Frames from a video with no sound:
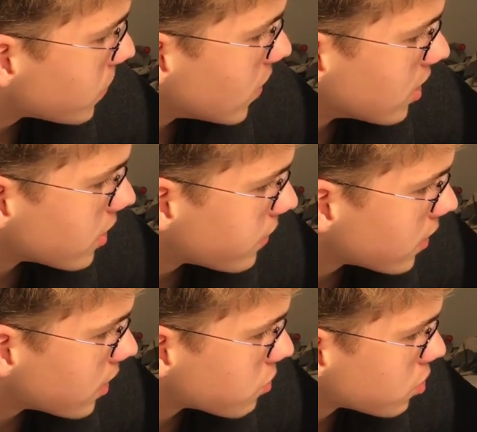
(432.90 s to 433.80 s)
Yeah,
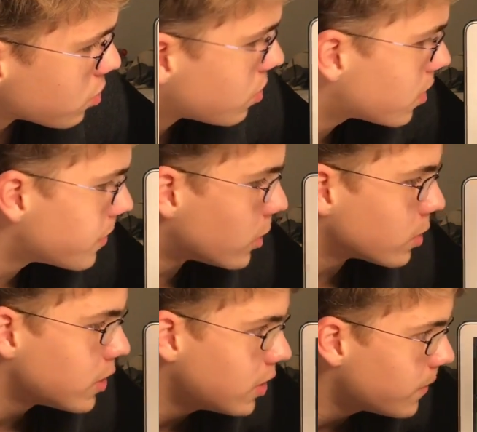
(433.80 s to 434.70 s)
nothing else to talk
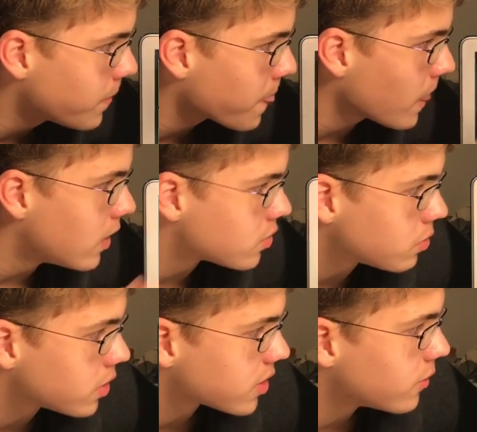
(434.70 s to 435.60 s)
about here.
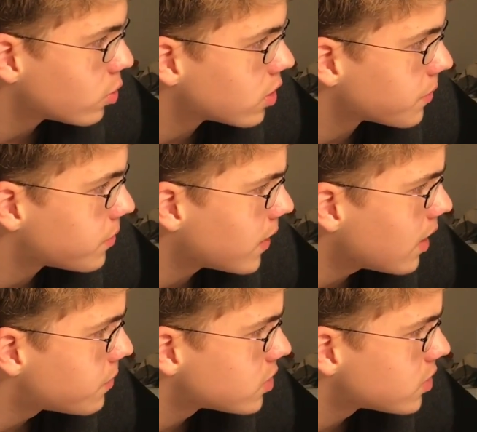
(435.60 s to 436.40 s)
So let's have a look at the air